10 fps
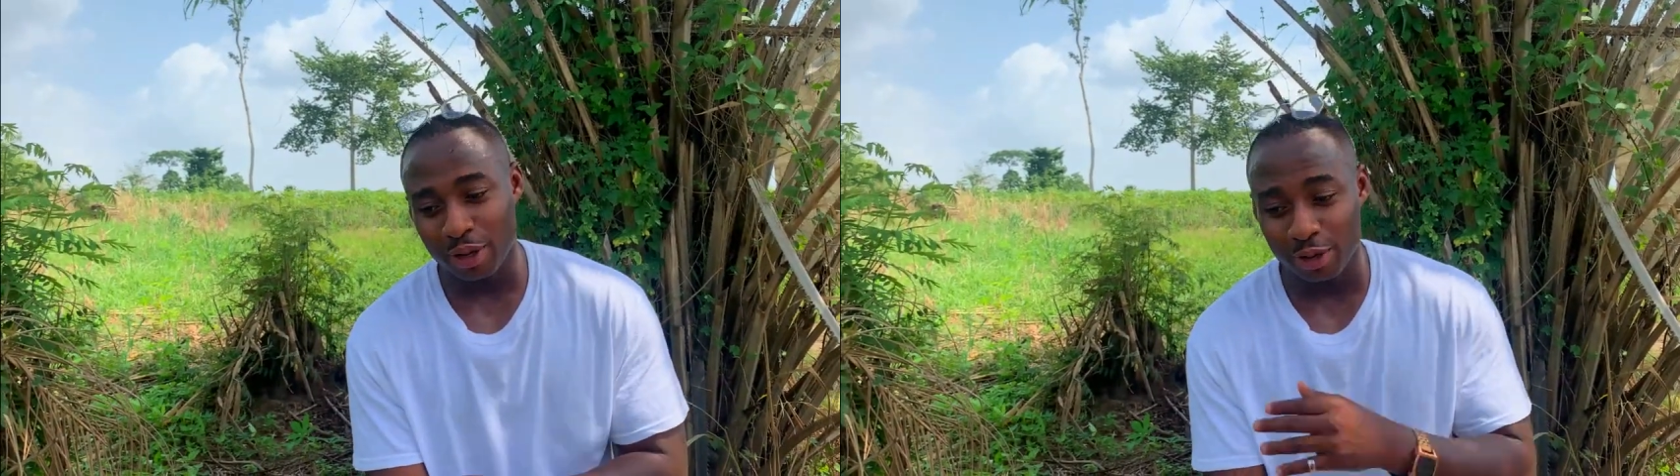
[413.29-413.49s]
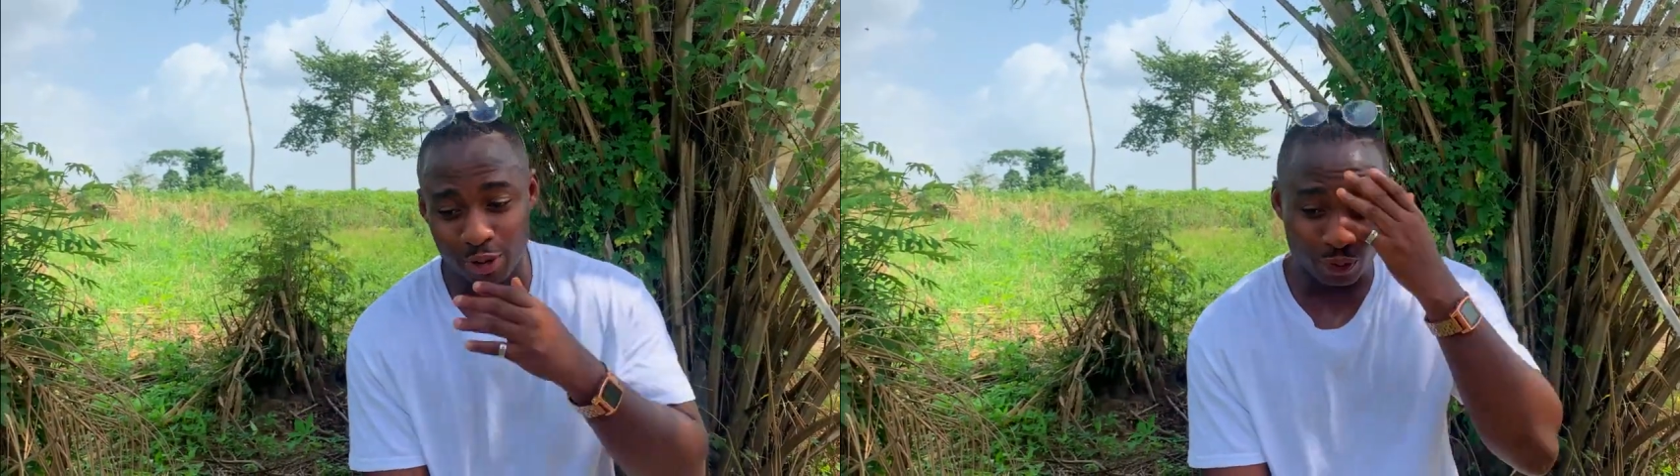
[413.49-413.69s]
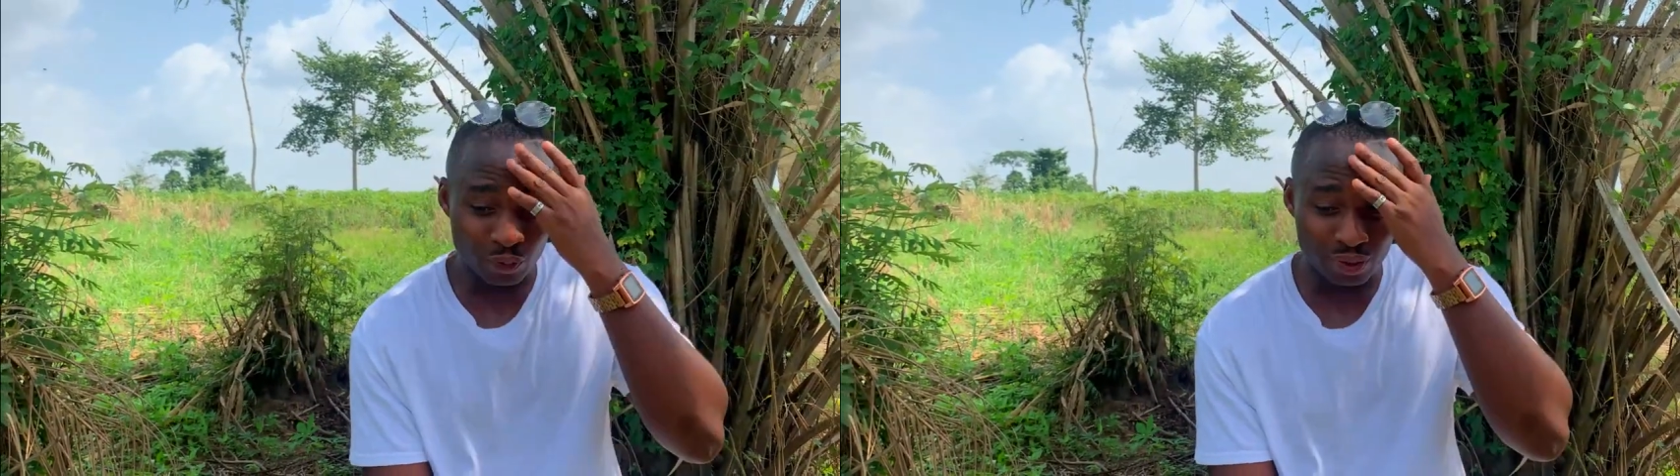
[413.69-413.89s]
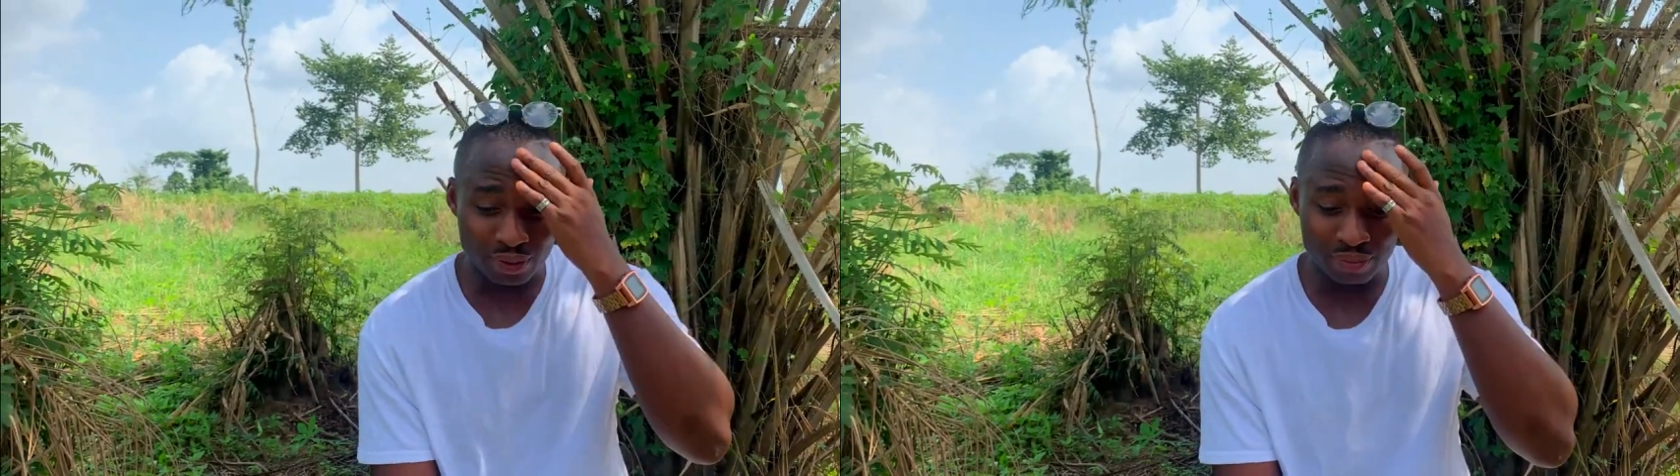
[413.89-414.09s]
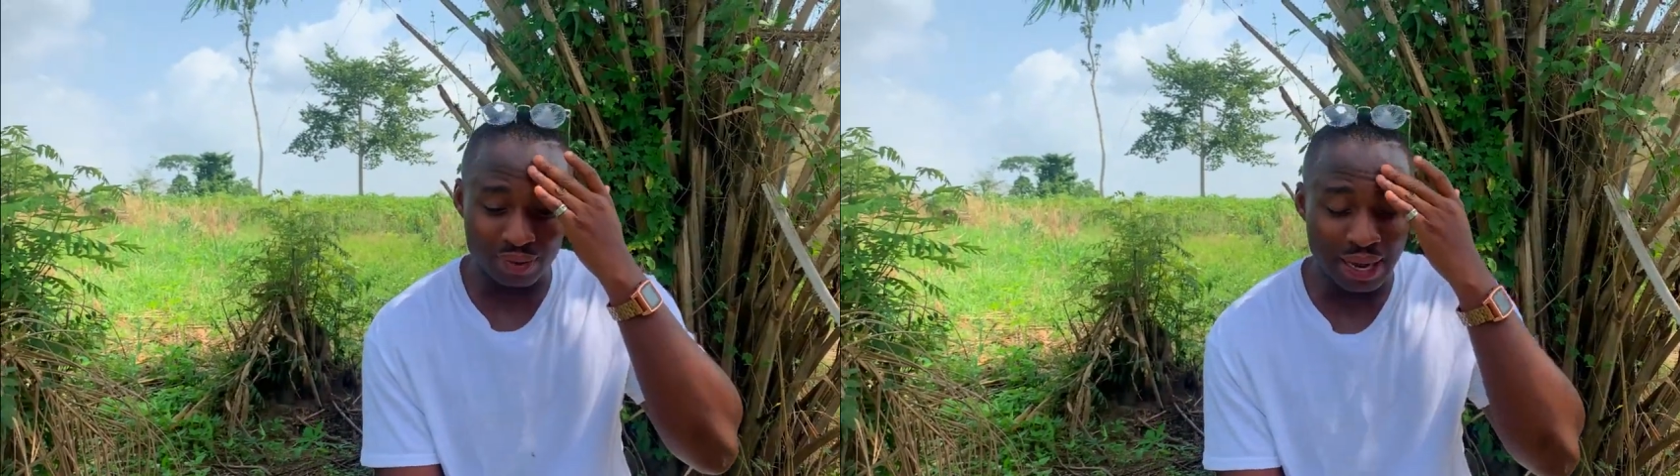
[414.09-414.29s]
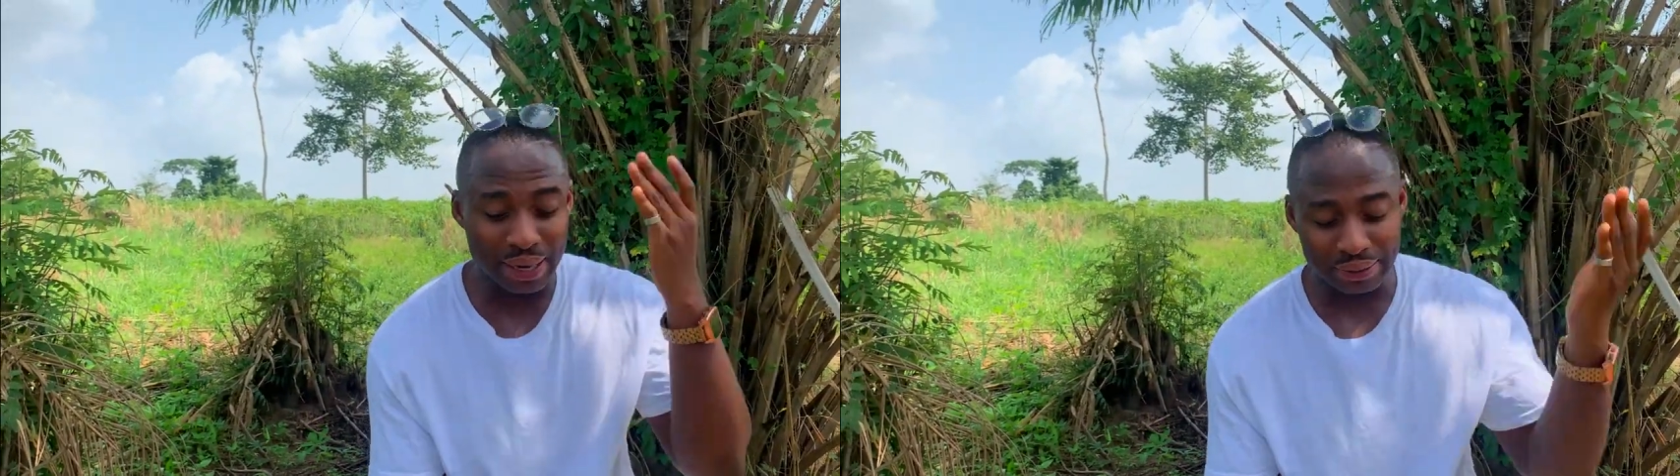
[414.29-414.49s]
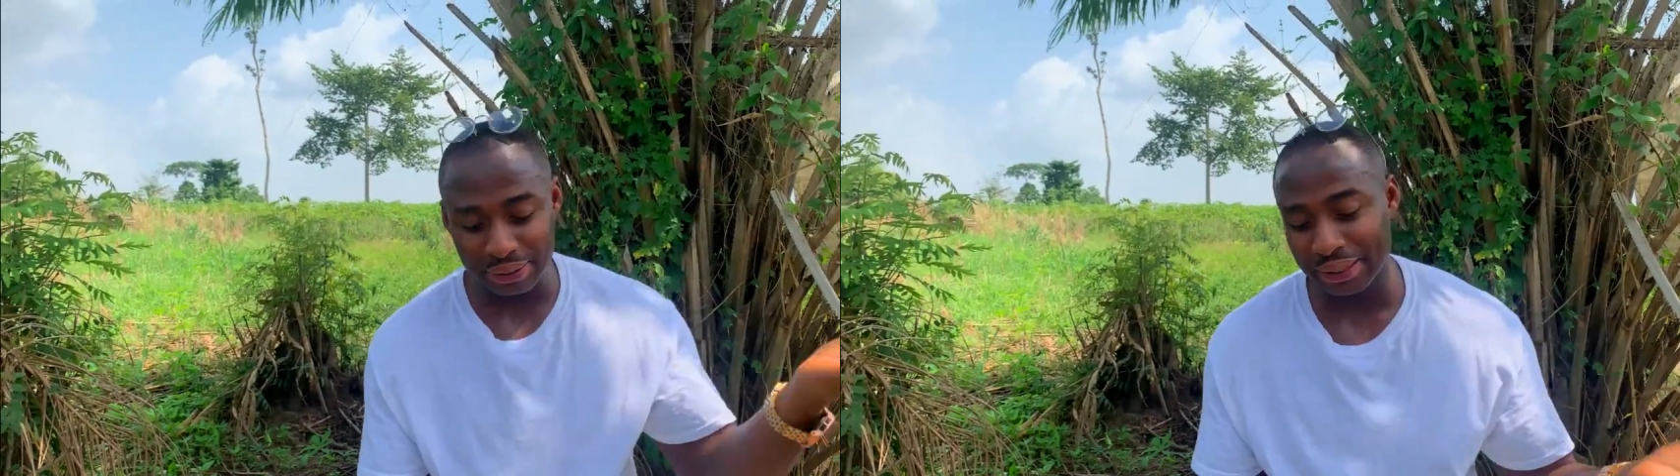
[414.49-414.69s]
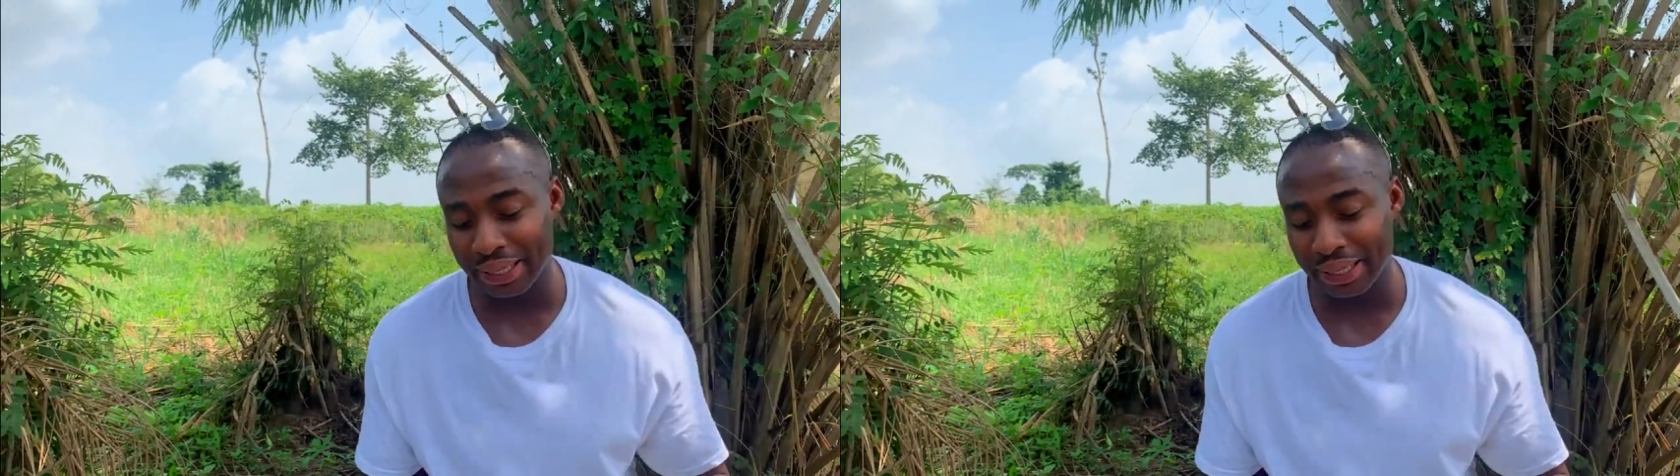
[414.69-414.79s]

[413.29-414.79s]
you know, nice